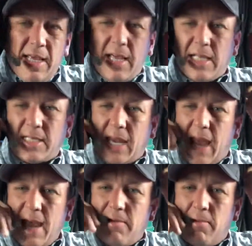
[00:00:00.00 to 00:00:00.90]
It's
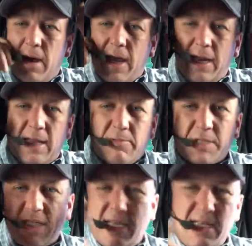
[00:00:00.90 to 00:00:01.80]
lightweight, it
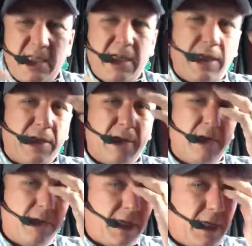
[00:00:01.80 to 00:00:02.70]
was easy to
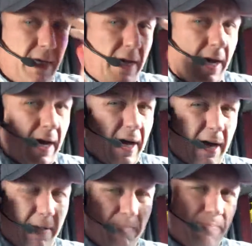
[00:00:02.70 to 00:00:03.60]
use,
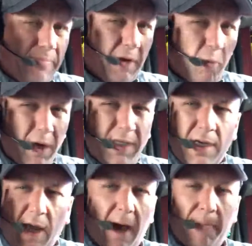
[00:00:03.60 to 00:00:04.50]
it
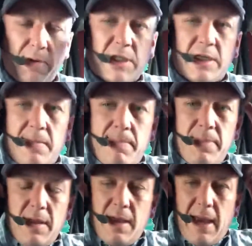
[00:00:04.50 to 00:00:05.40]
wasn't cumbersome,
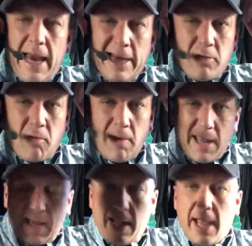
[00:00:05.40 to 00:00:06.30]
had
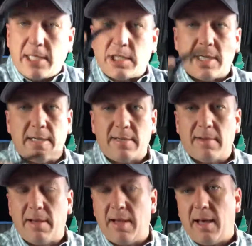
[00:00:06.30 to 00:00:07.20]
great connection.
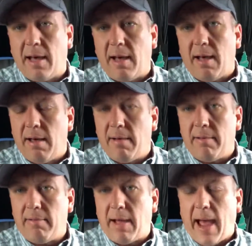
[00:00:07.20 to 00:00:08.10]

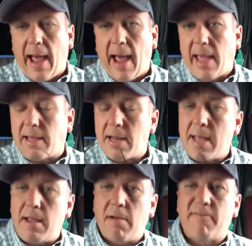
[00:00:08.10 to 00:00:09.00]
I could
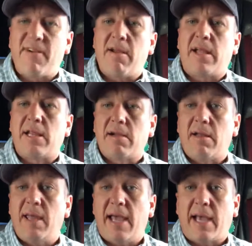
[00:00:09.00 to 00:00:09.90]
hear very
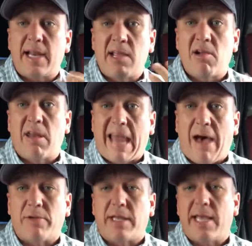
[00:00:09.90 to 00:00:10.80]
clearly, I could hear
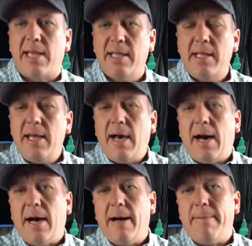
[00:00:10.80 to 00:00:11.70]
loudly,
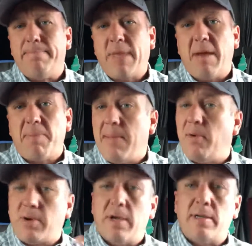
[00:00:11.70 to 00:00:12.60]
and
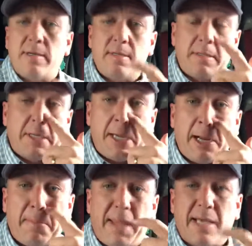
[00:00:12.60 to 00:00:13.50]
people could
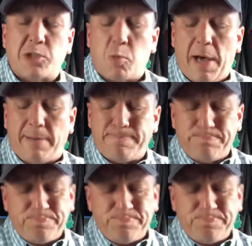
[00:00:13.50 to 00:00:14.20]
hear me as well.